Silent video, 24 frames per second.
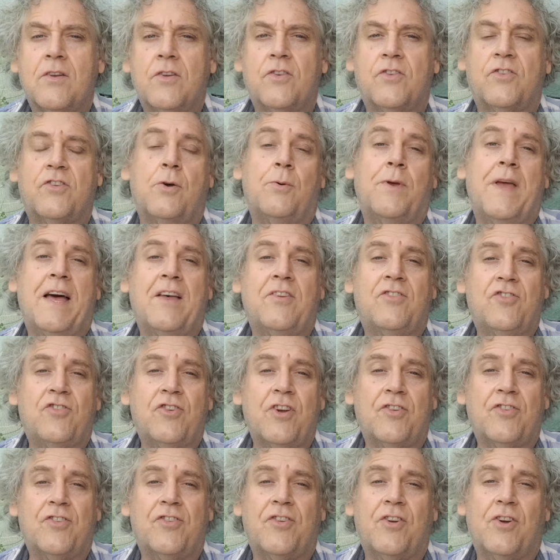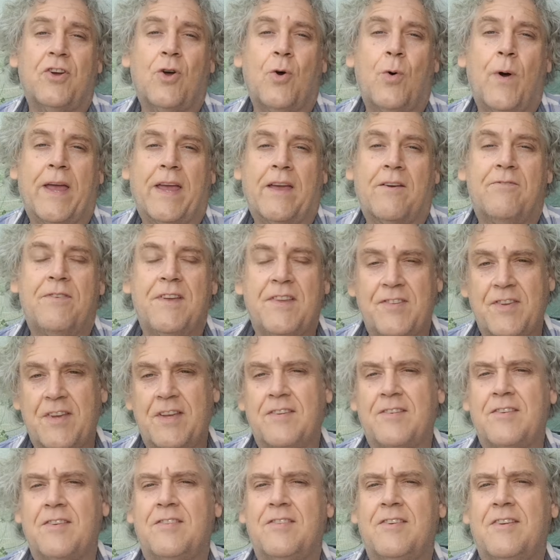So yes, just a quick
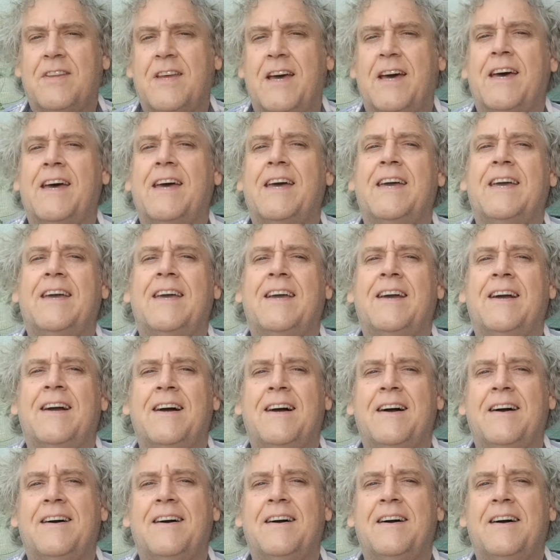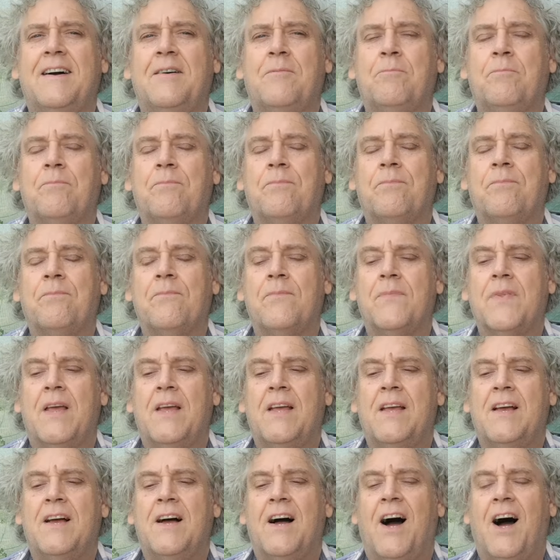visit today.
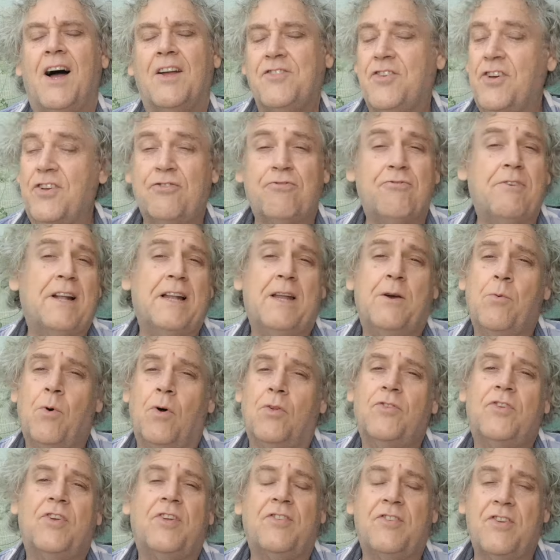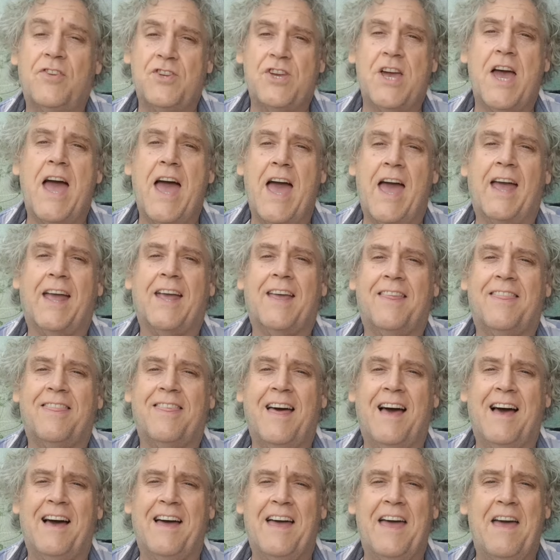I just really wanted to check
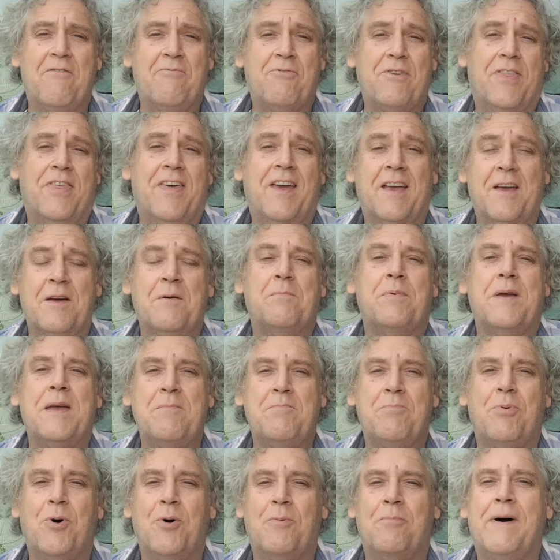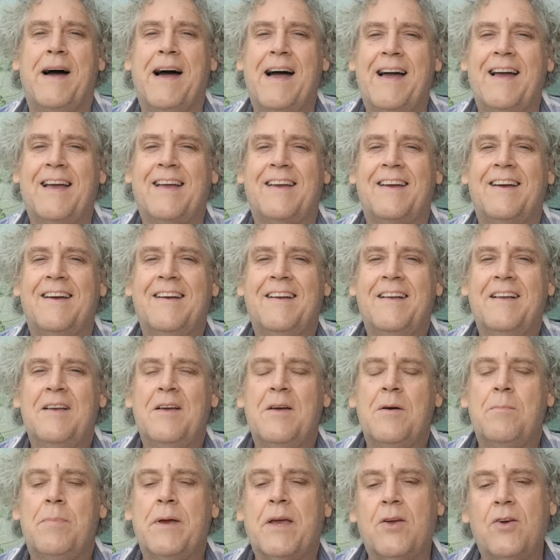that everything had been put back
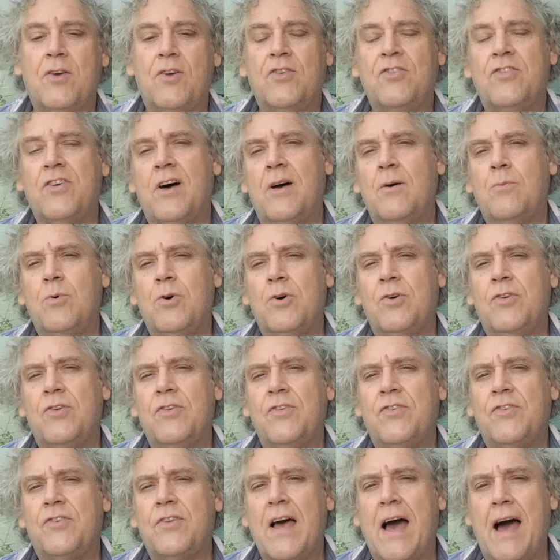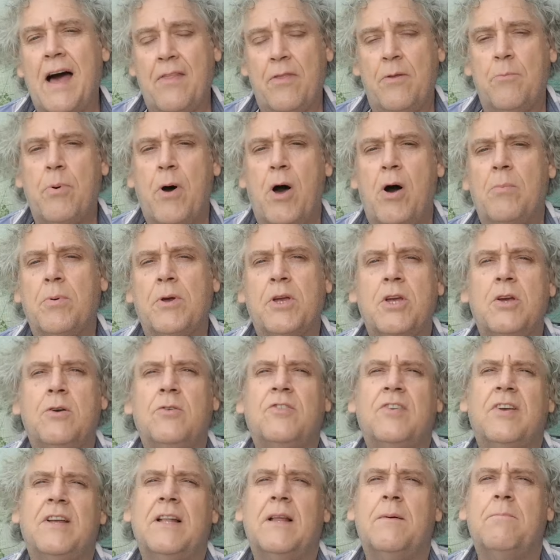because I was at the barbecue
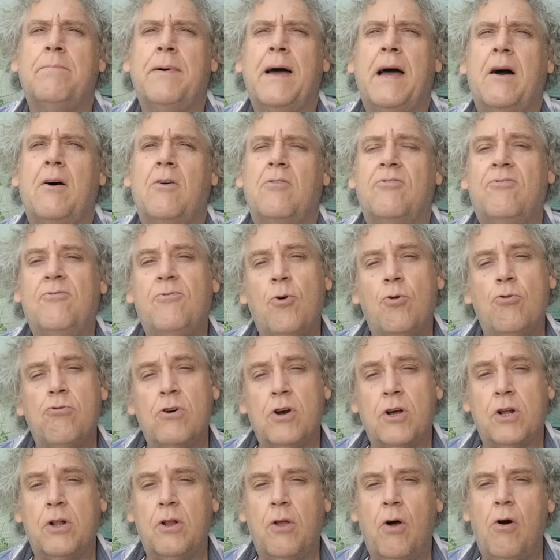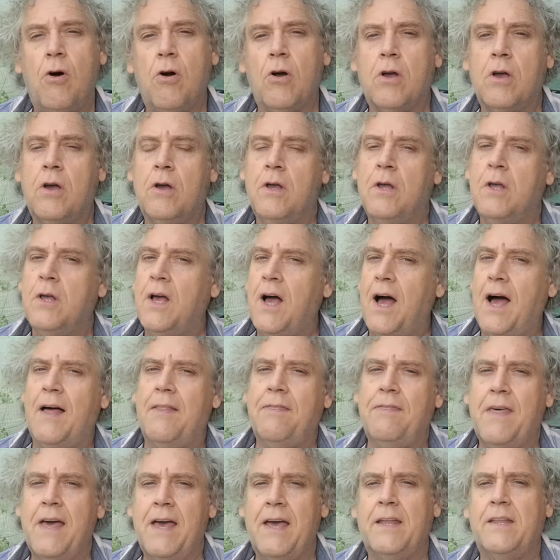till about 4 o'clock.
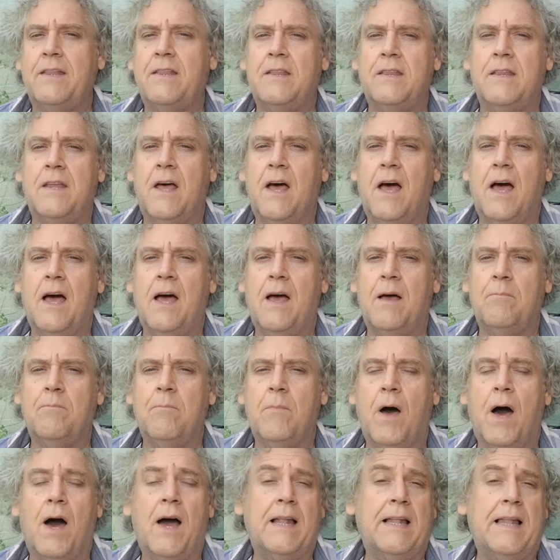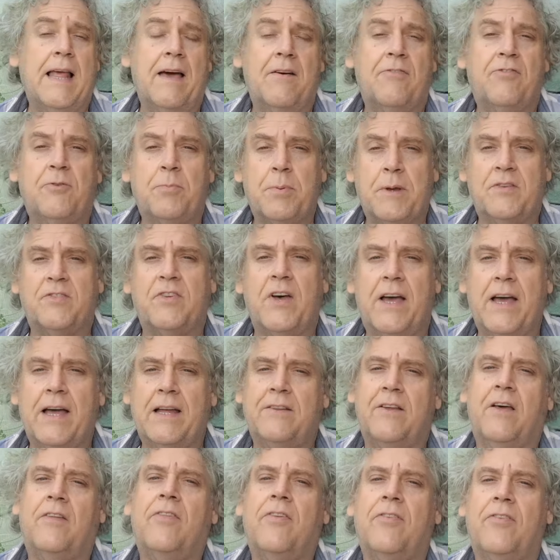And then I left because I
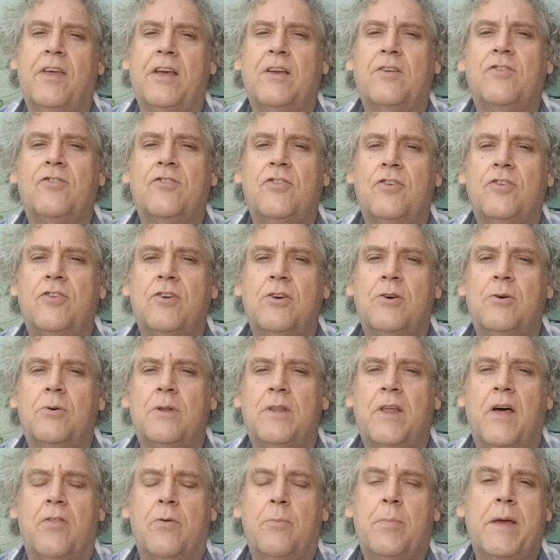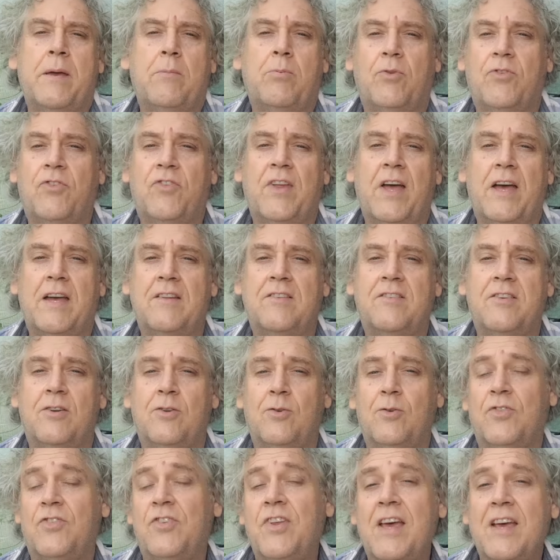had other things to do, and other people stayed
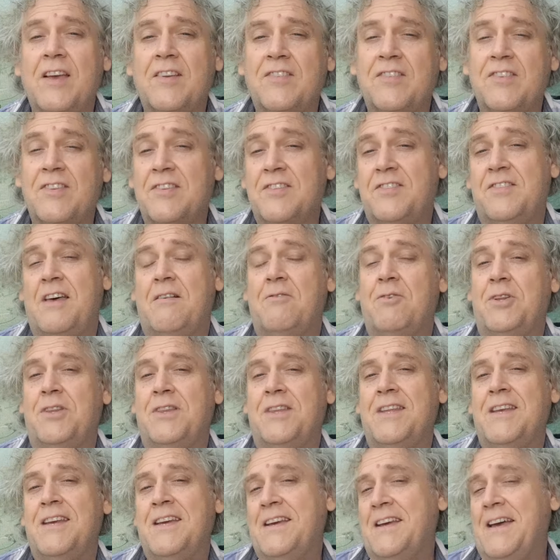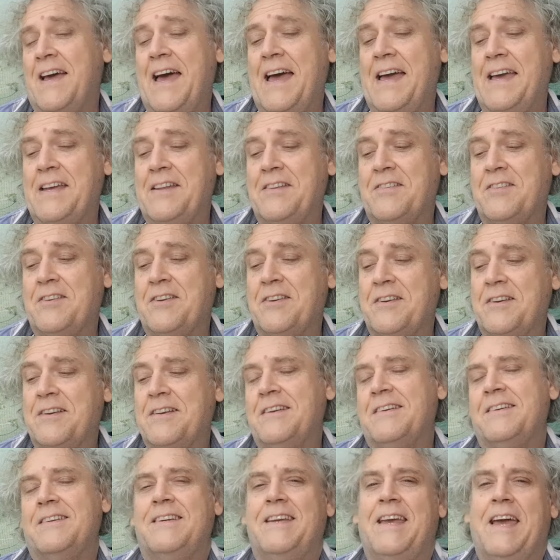till 6, 7, 8.
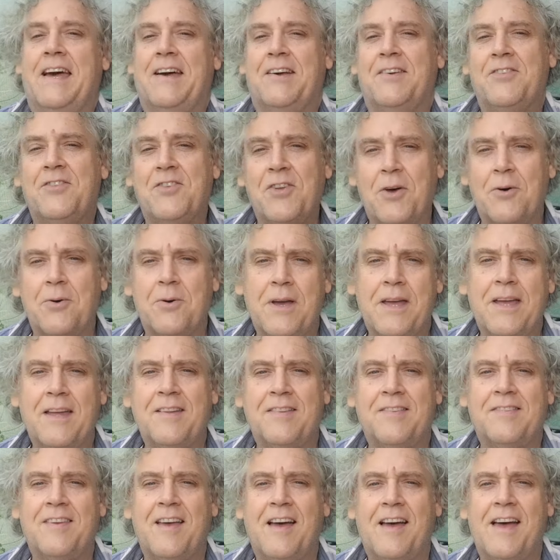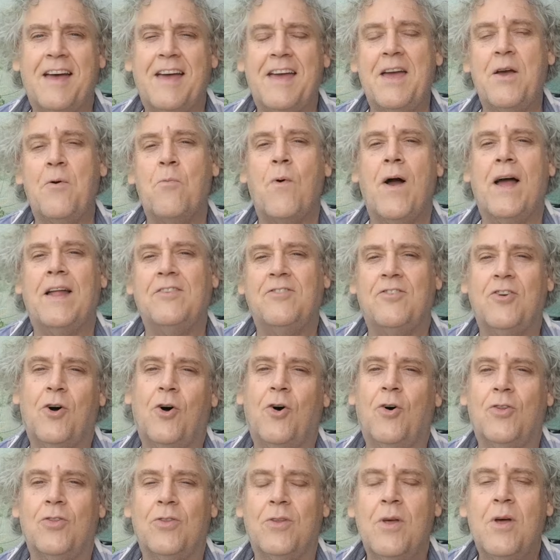Yeah, so it went
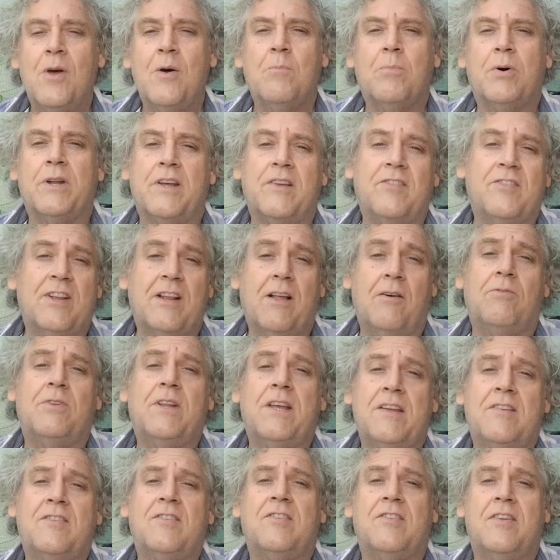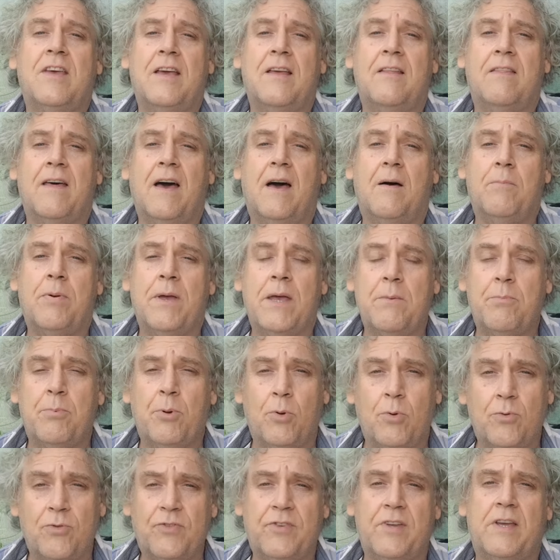on. But it's lovely to see that
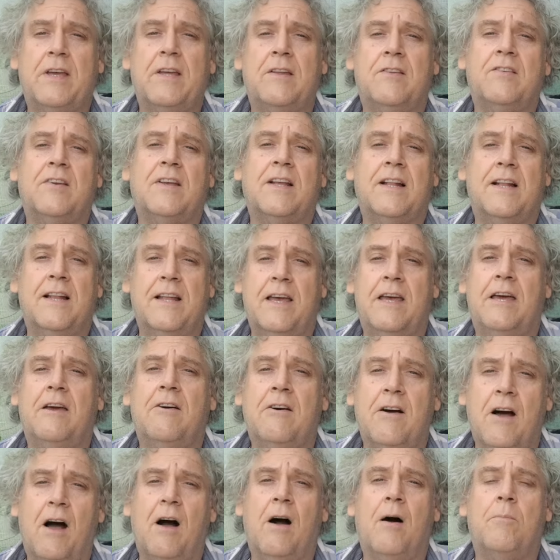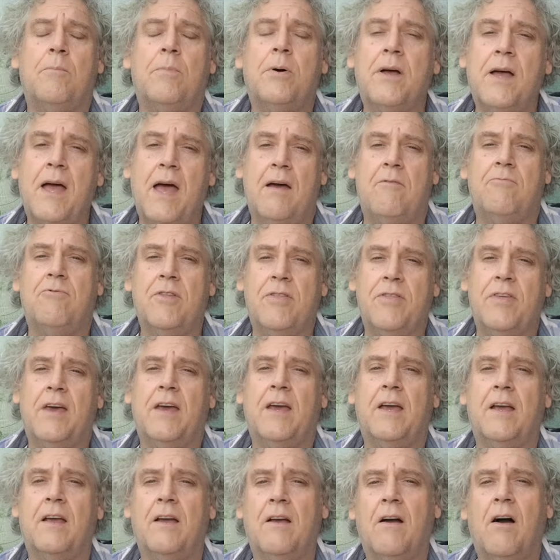people did clear up
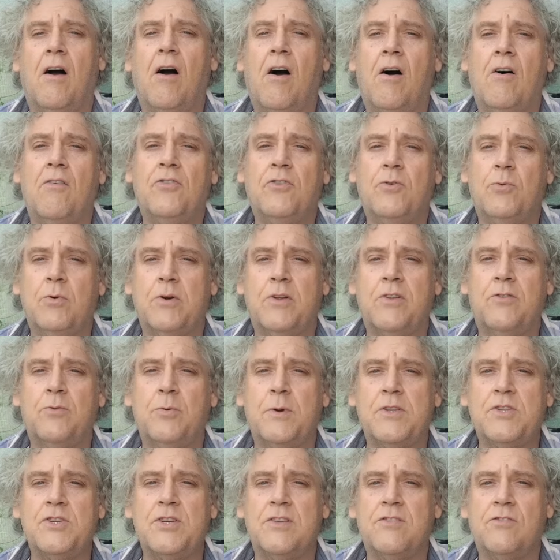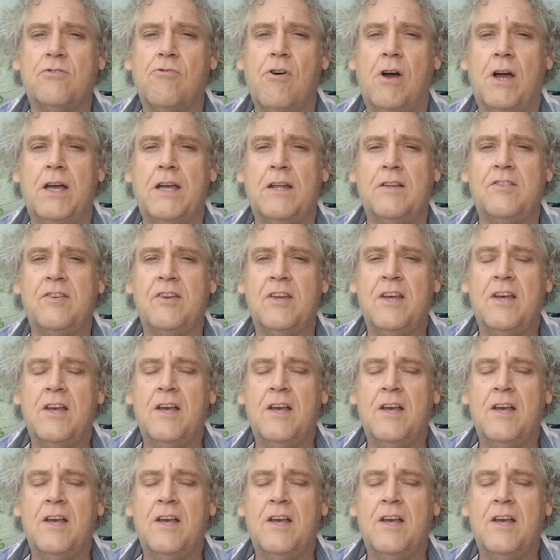everything afterwards, which is great.